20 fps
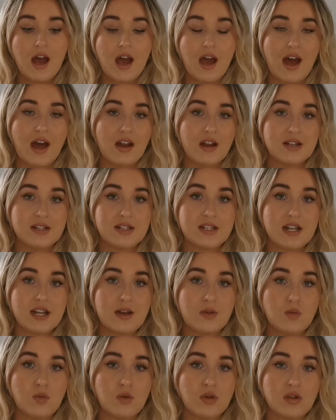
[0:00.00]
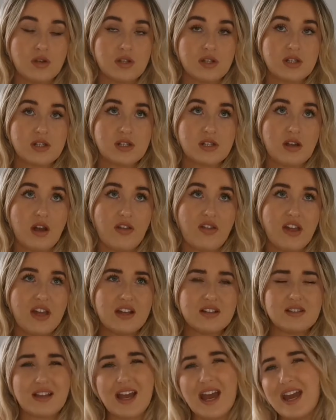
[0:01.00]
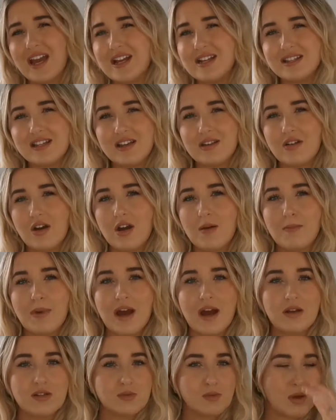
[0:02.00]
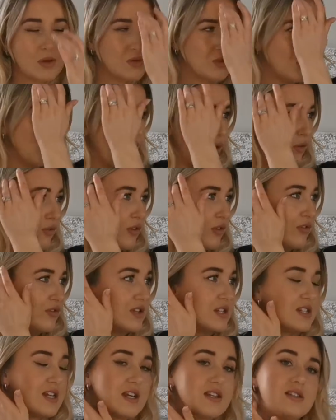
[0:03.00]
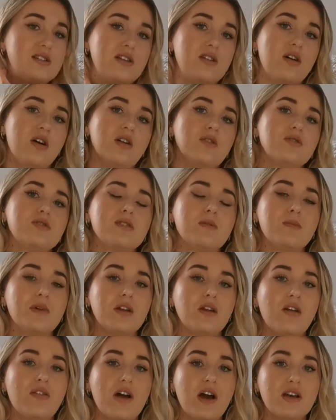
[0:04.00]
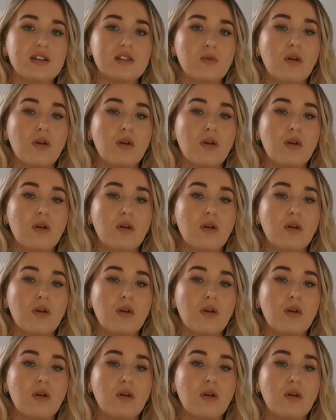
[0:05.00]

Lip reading: And it was, I think it's like £89, but it was on offer for £69 or something like that.